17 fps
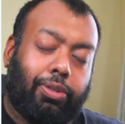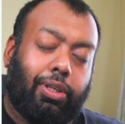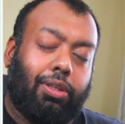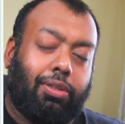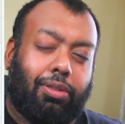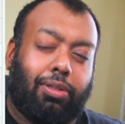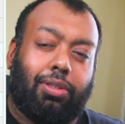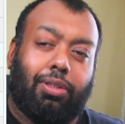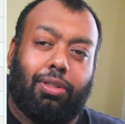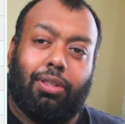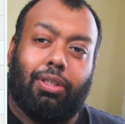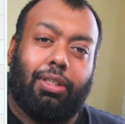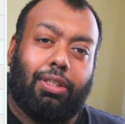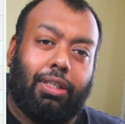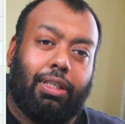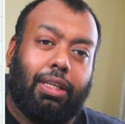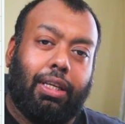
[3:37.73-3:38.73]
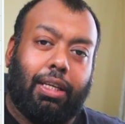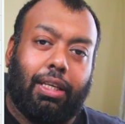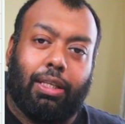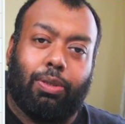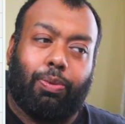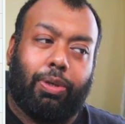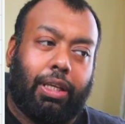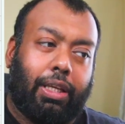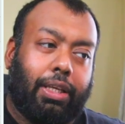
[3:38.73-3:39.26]
So it is
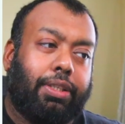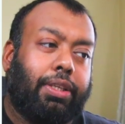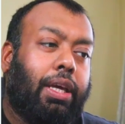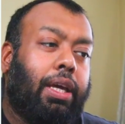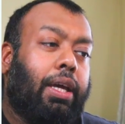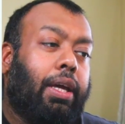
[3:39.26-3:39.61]
what it is.